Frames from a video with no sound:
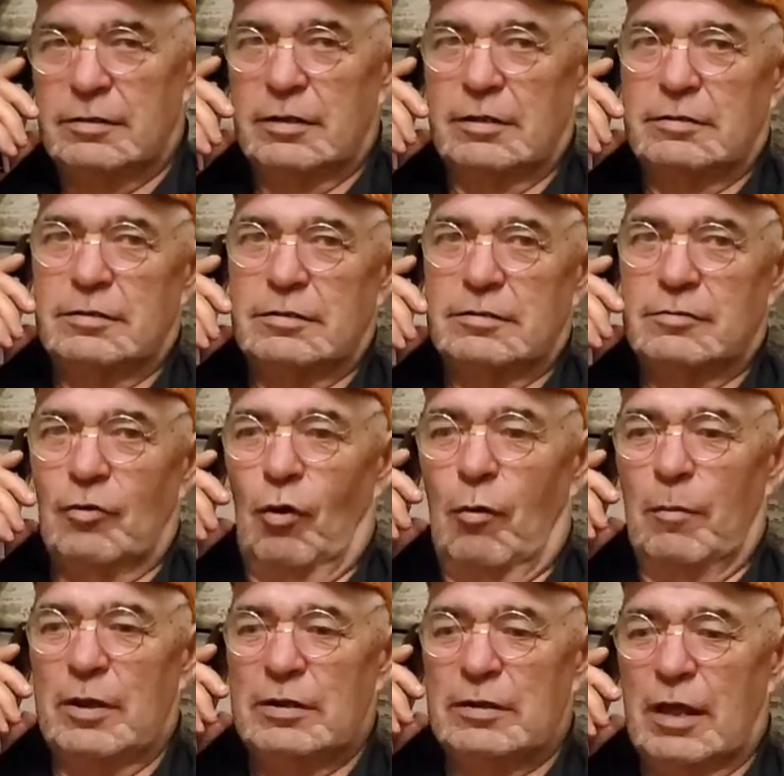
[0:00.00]
this is
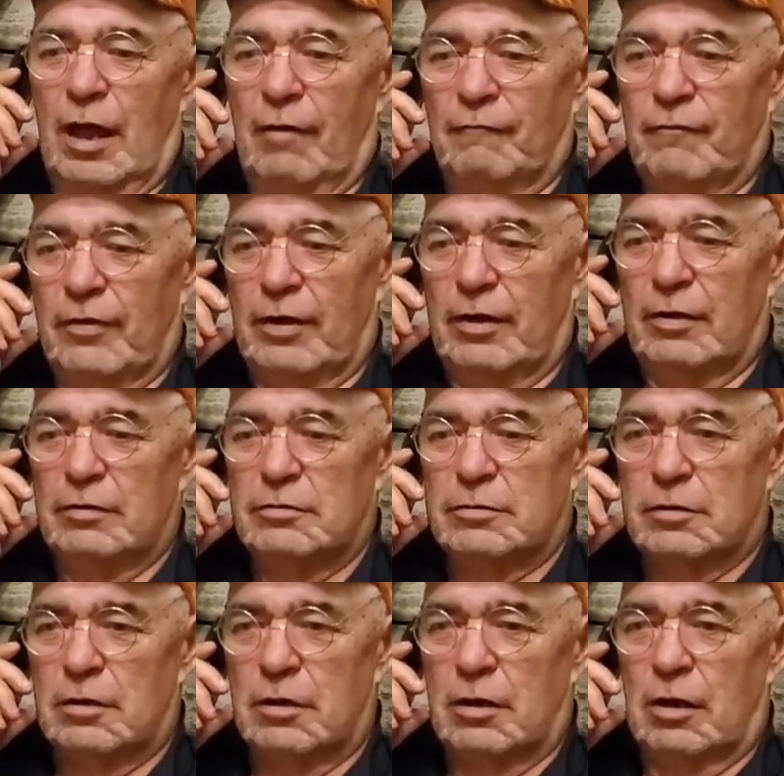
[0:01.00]
Norman's Outfitters.
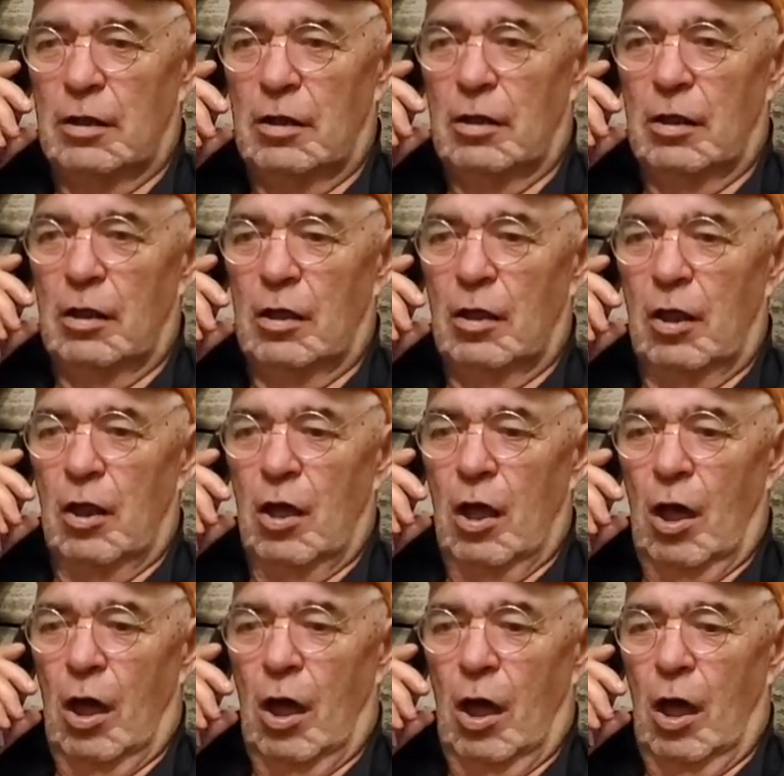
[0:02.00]

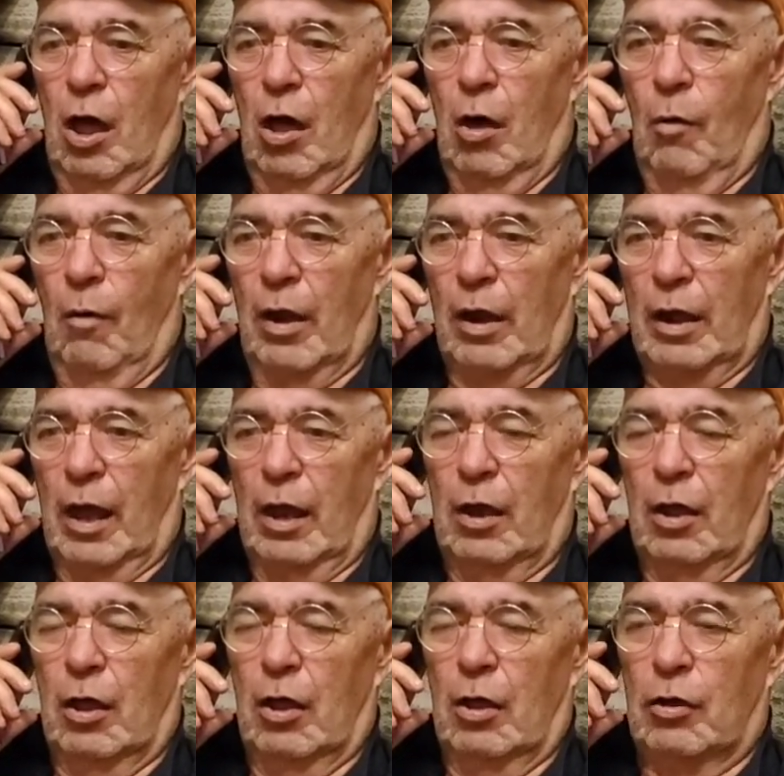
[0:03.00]
Uh, what kind
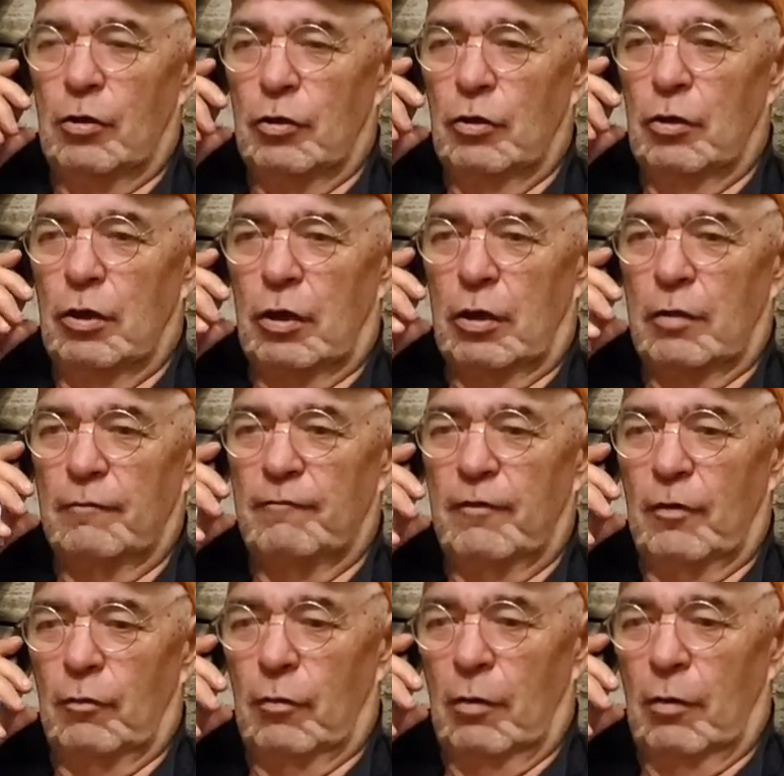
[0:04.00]
of hunt are you looking for?